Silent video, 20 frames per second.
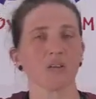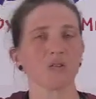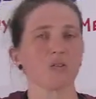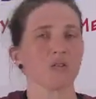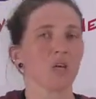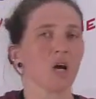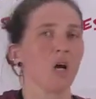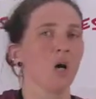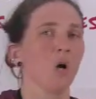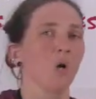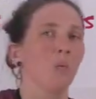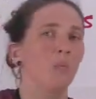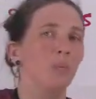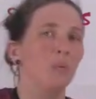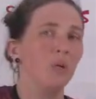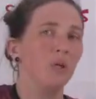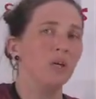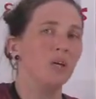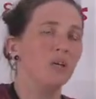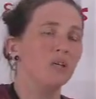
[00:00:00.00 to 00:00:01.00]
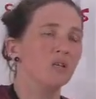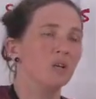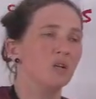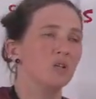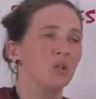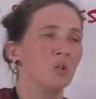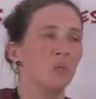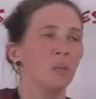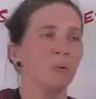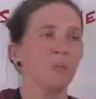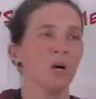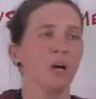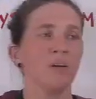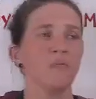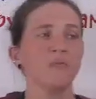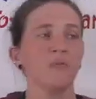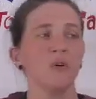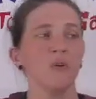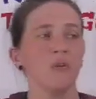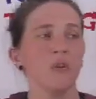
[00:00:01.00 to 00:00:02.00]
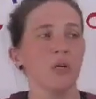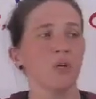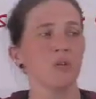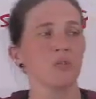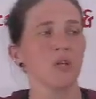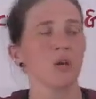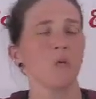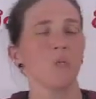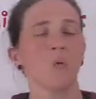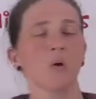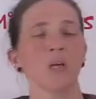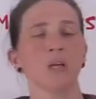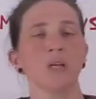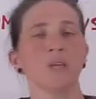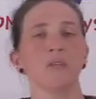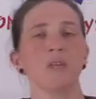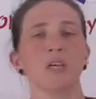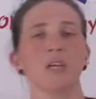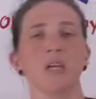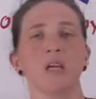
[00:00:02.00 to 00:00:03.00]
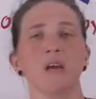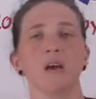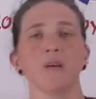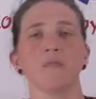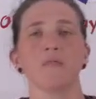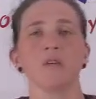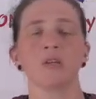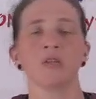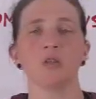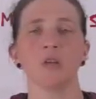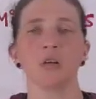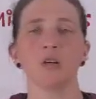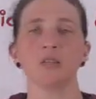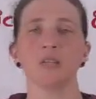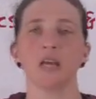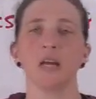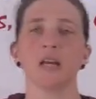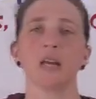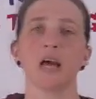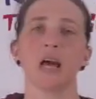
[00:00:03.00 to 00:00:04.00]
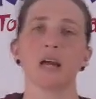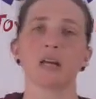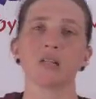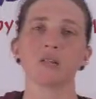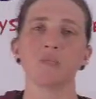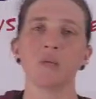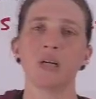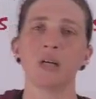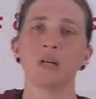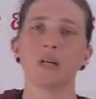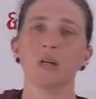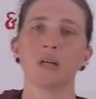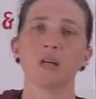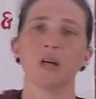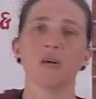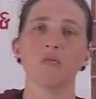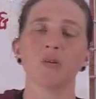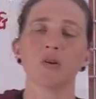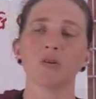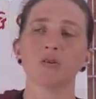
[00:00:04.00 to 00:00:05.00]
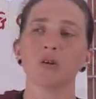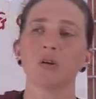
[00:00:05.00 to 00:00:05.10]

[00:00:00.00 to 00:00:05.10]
So please do be mindful of those that wanted the Avengers and X-Men covers